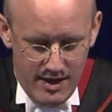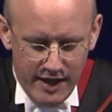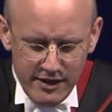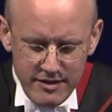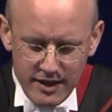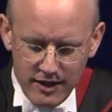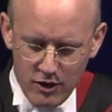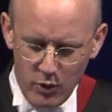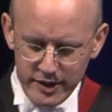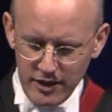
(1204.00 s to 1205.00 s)
And I think
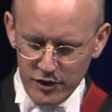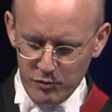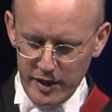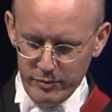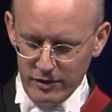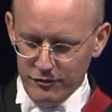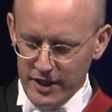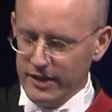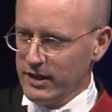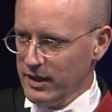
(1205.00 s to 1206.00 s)
quite a lot of people
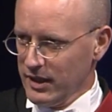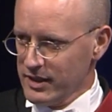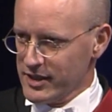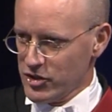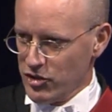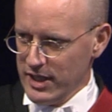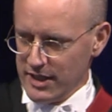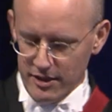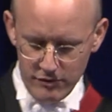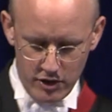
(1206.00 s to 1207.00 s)
find the years straight
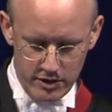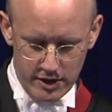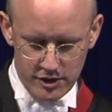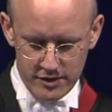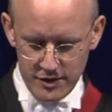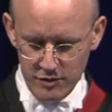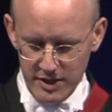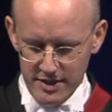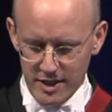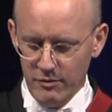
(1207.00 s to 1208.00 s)
out of college to
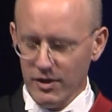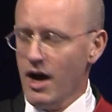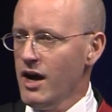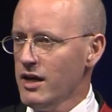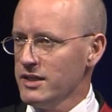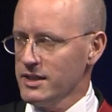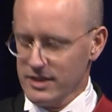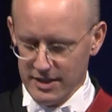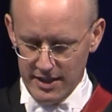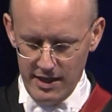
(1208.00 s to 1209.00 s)
be some of the
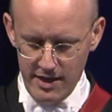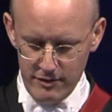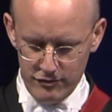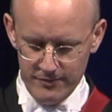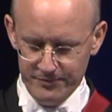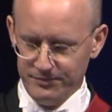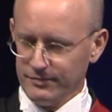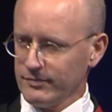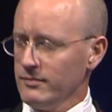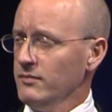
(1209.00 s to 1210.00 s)
hardest in life.
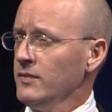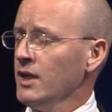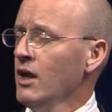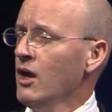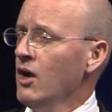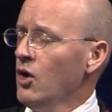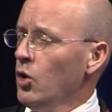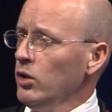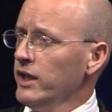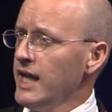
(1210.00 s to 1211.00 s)

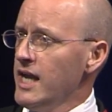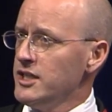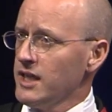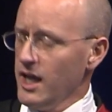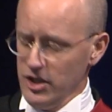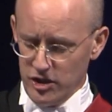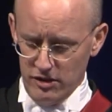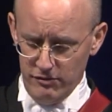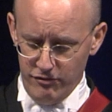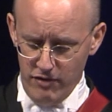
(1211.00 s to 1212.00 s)
All the
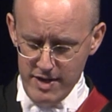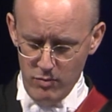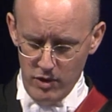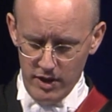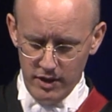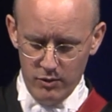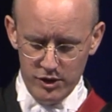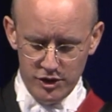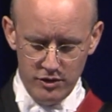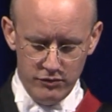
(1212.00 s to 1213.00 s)
educational framework
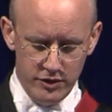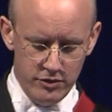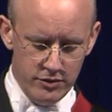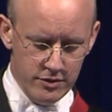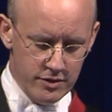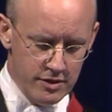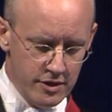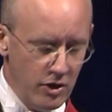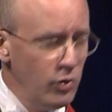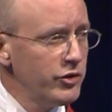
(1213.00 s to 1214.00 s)
which you've used to
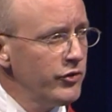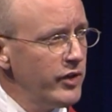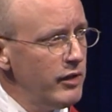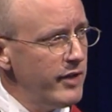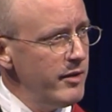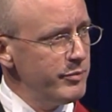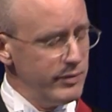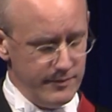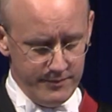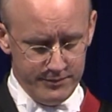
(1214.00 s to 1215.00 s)
hold yourself up
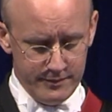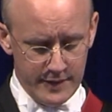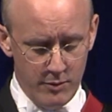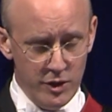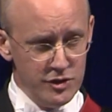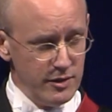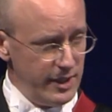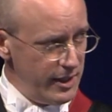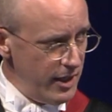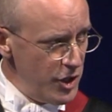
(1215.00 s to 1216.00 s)
and which
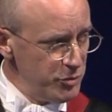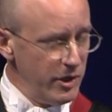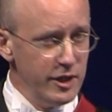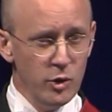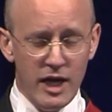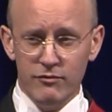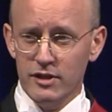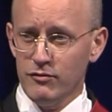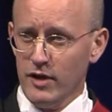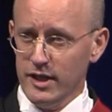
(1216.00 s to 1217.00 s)
in large part you have
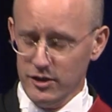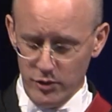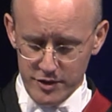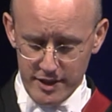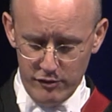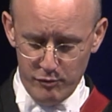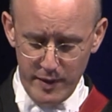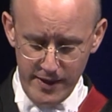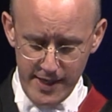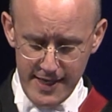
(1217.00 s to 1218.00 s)
defined yourself
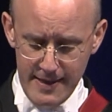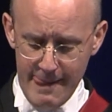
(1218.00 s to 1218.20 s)
by,